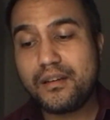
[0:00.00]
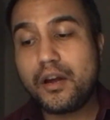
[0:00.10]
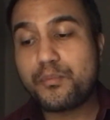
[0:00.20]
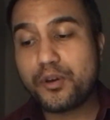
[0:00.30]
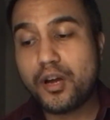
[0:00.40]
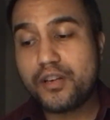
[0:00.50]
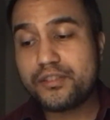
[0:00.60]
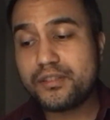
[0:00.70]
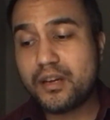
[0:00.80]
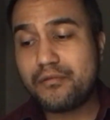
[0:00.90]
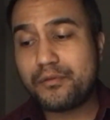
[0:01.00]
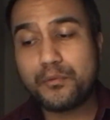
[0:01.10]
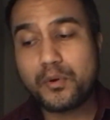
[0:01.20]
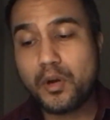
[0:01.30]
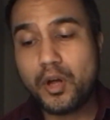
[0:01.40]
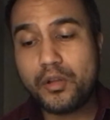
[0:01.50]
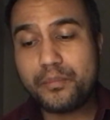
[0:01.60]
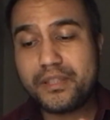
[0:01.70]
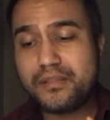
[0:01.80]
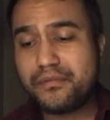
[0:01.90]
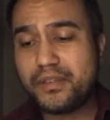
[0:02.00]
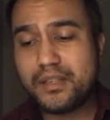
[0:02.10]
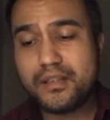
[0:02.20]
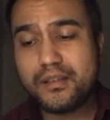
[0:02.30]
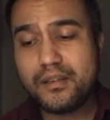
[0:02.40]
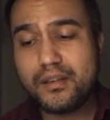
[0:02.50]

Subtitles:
Our precautions, however, were all but defeated,